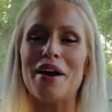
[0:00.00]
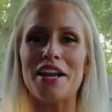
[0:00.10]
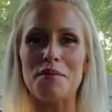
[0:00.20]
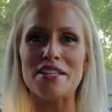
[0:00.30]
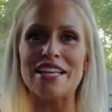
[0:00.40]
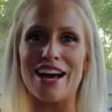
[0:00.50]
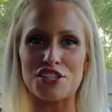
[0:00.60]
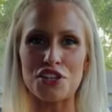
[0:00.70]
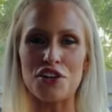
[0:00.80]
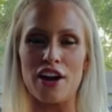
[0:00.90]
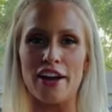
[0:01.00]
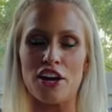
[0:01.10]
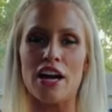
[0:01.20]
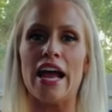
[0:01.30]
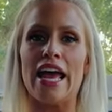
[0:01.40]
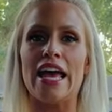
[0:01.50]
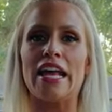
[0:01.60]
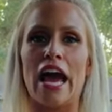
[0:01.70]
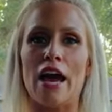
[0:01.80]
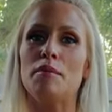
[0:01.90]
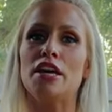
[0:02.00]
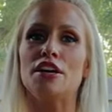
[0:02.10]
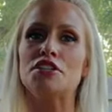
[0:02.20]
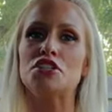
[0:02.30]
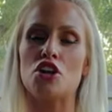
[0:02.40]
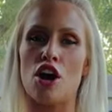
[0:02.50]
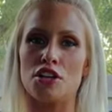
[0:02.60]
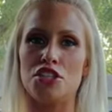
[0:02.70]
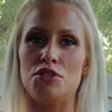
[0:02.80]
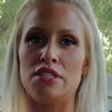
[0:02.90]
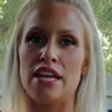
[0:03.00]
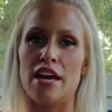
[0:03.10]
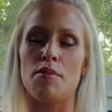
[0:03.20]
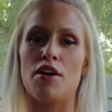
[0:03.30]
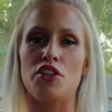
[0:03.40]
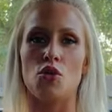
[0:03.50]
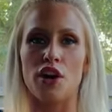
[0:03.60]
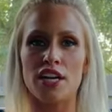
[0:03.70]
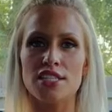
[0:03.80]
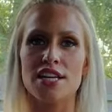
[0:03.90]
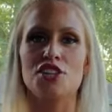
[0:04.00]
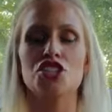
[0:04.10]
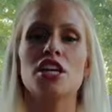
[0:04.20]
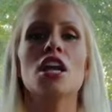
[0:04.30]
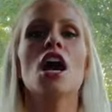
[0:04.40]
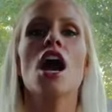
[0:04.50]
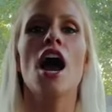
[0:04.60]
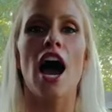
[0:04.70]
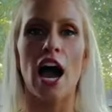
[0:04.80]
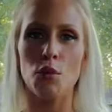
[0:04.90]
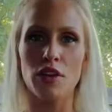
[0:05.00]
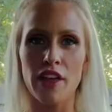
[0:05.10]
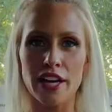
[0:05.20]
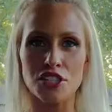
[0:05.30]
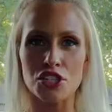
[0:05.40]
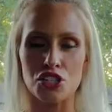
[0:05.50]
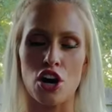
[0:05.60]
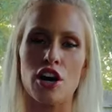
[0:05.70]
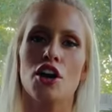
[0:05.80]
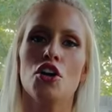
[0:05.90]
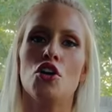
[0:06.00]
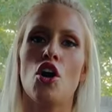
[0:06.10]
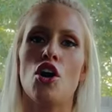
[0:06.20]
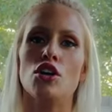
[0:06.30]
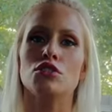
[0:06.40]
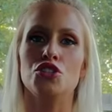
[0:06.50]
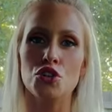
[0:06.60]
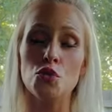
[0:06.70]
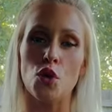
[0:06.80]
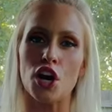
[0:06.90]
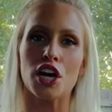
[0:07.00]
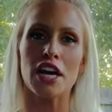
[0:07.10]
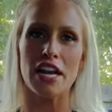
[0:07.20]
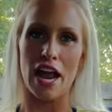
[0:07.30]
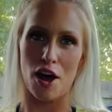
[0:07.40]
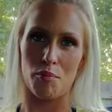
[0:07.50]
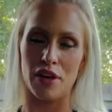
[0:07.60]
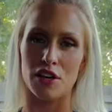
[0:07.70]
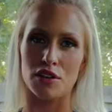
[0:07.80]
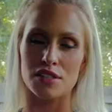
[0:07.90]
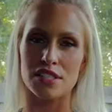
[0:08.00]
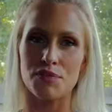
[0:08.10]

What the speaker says: My name is Ashley Crager, and I'm here to talk to you today about the organization I would like to start called Do Work, Not Pills.